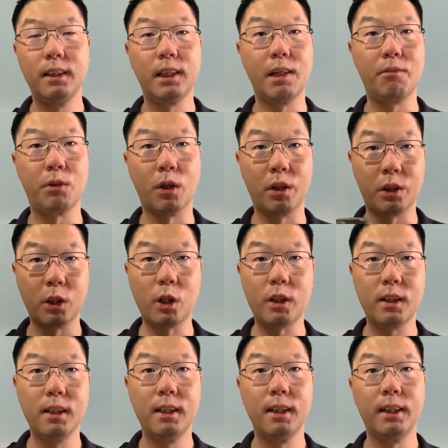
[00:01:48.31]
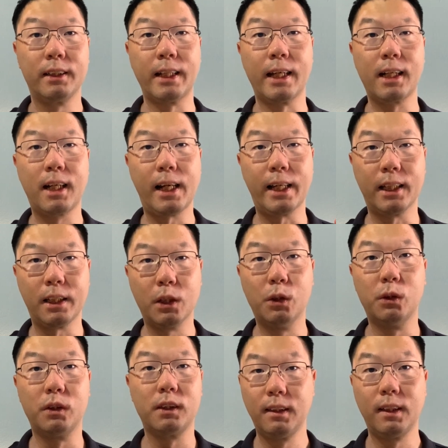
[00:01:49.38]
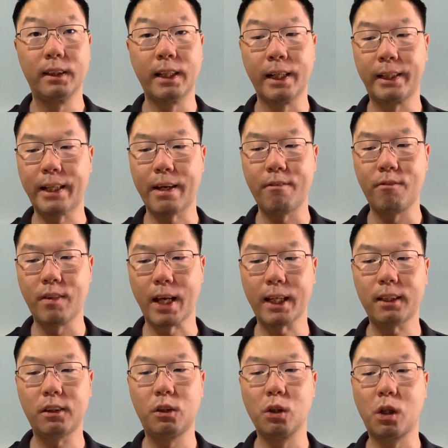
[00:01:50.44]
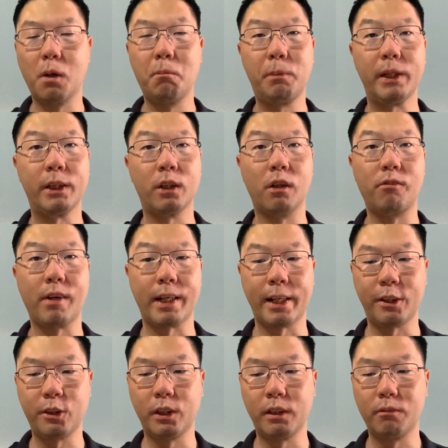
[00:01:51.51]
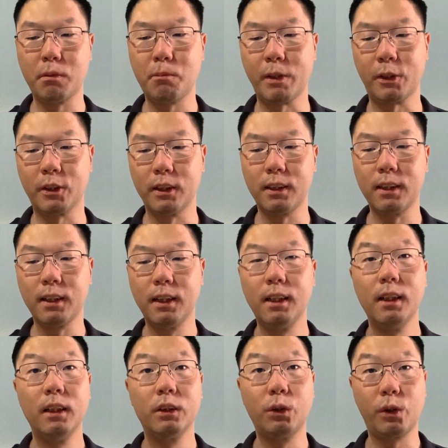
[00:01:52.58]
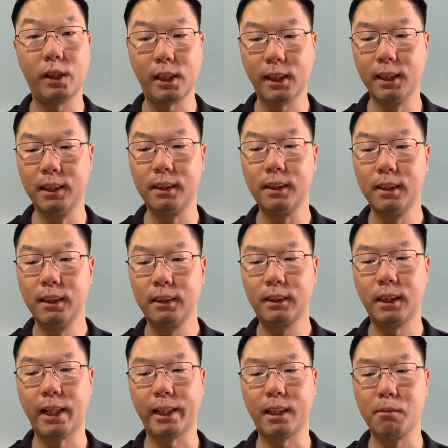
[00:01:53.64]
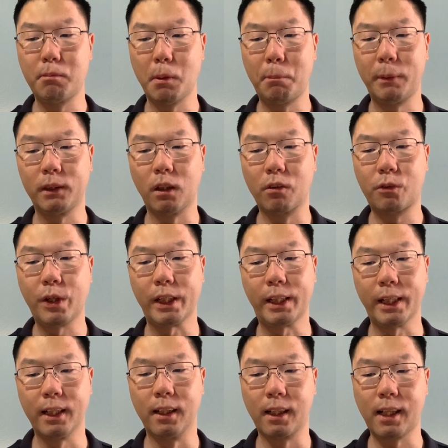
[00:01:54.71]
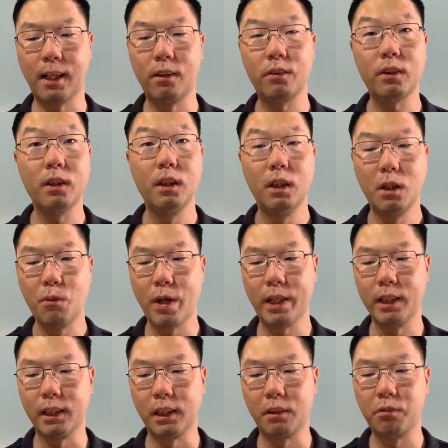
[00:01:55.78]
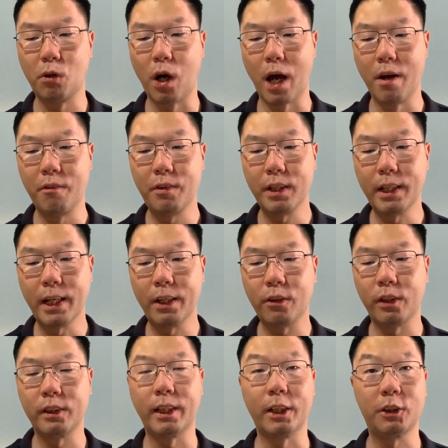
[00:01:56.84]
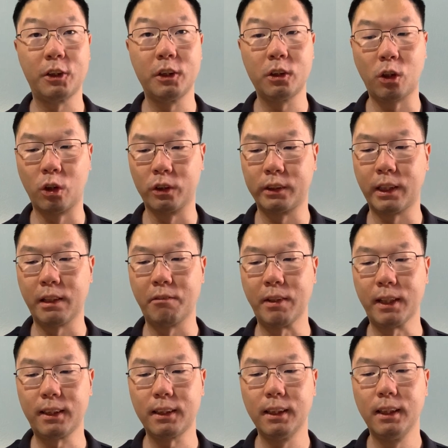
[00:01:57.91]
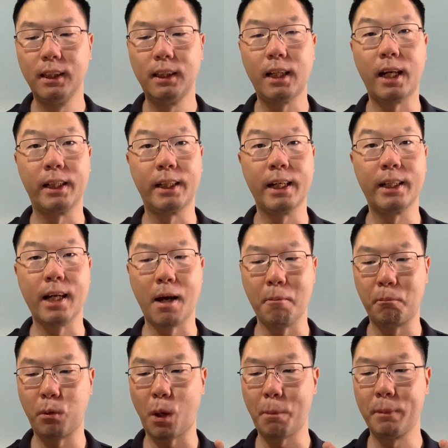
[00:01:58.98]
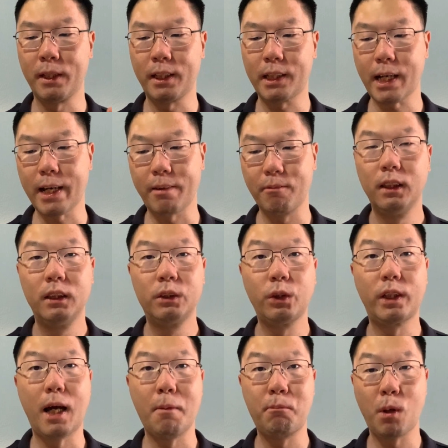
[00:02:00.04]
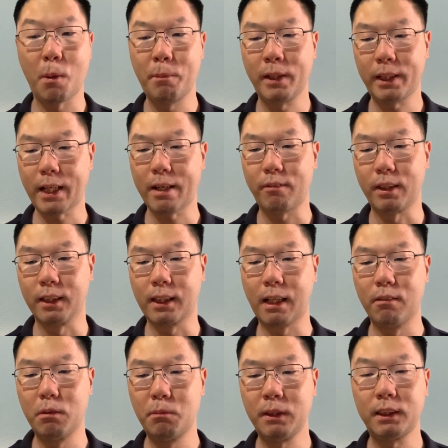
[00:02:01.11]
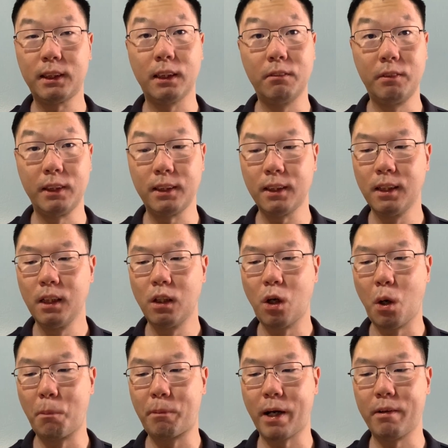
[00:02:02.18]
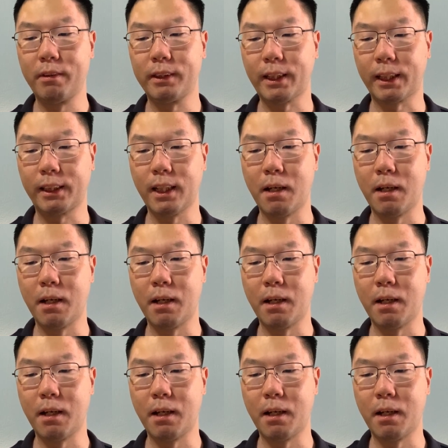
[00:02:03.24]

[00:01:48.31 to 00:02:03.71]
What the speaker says: If you are not, then click no. Then tap next to complete your financial information. So here, select the purpose of creating an account, whether it's for everyday transaction or savings, and then the employment type. So the employment type is government servant or private sector